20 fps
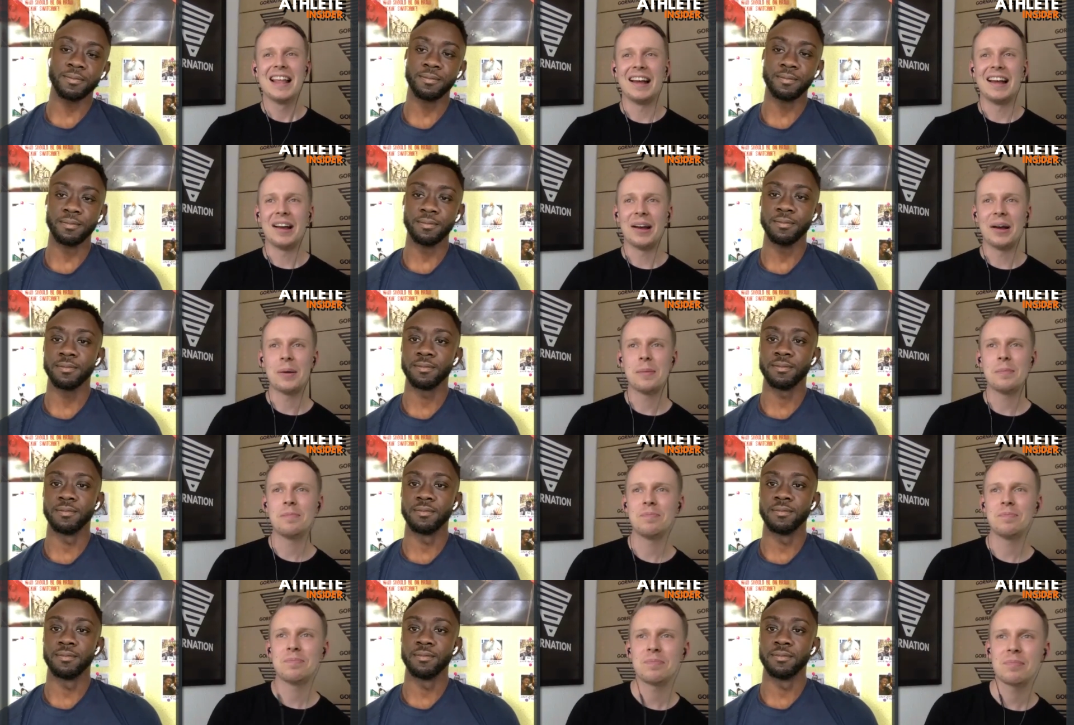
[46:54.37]

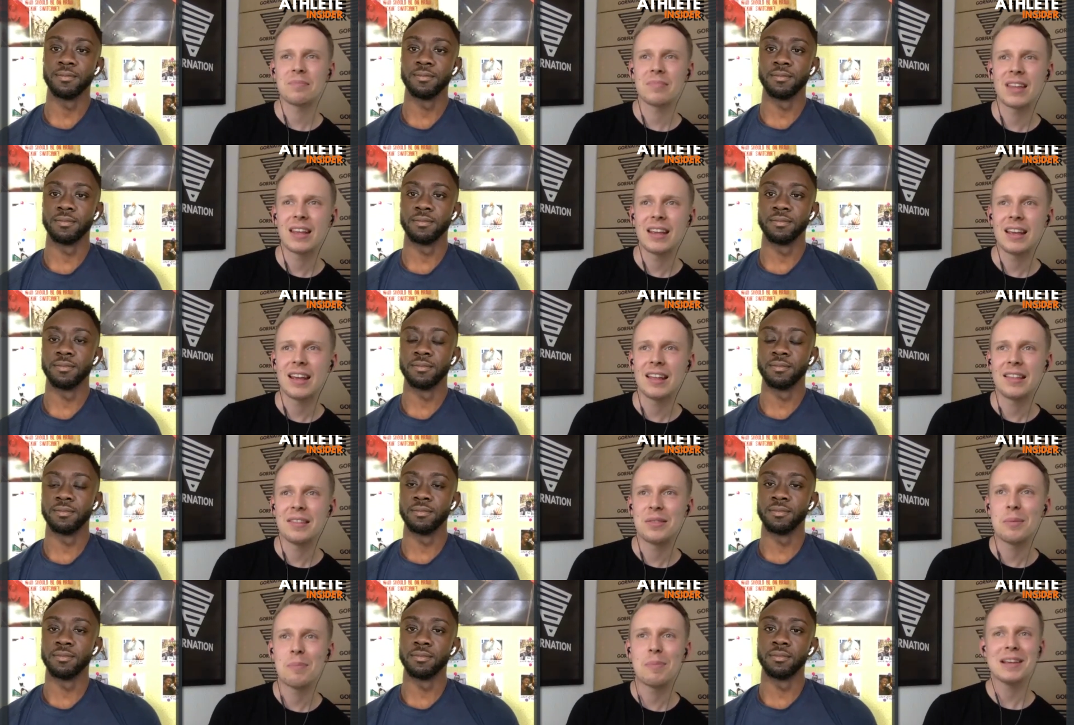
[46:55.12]
Speaker 1: Um,
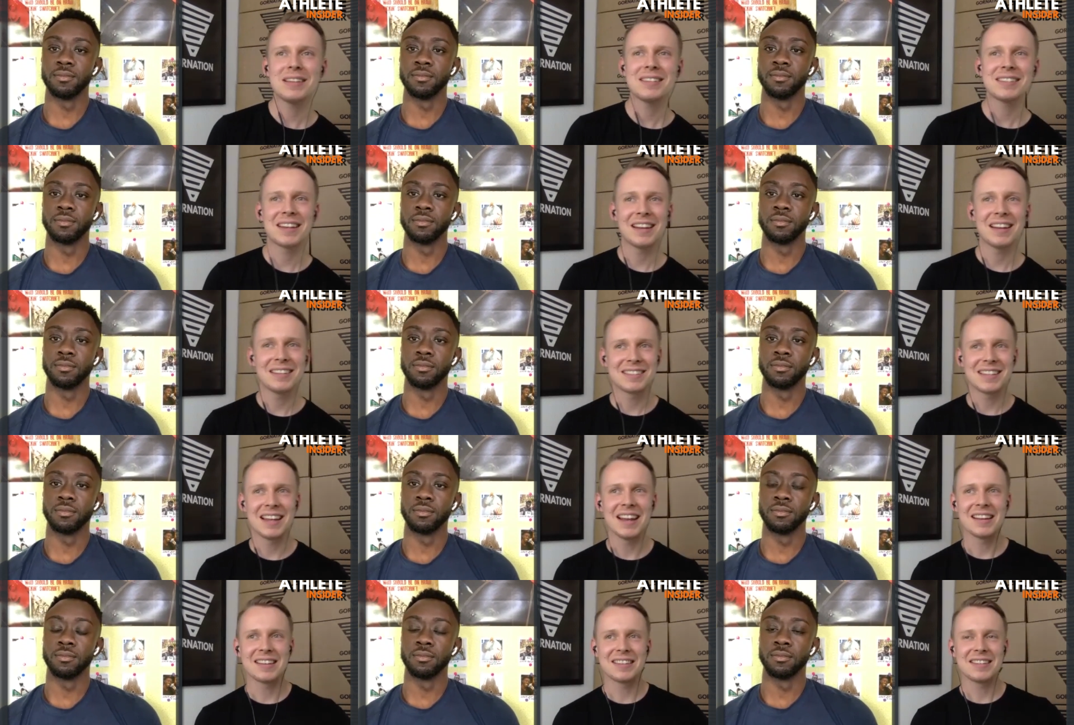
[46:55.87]
the best
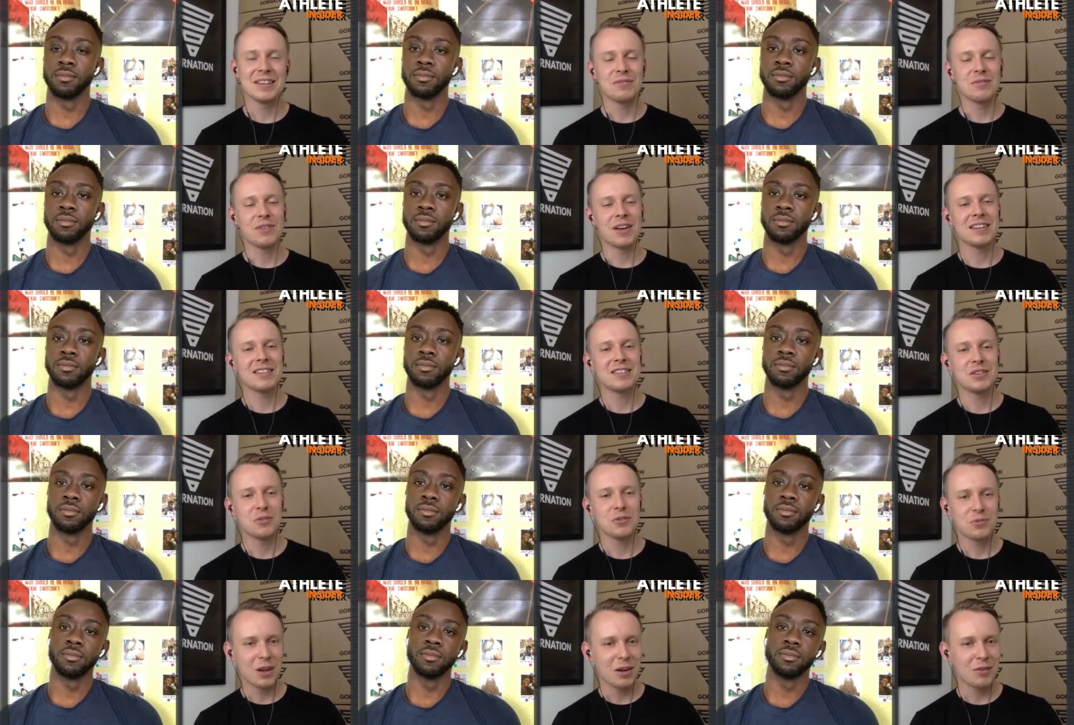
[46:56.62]
calisthenics event
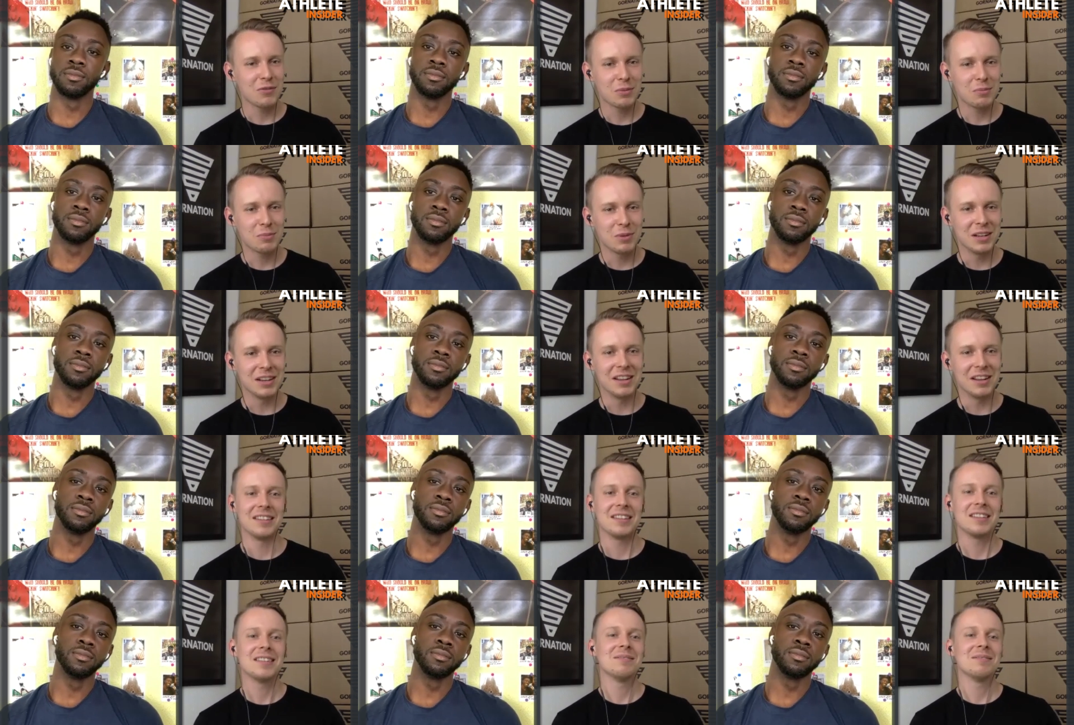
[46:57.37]
you've ever been at.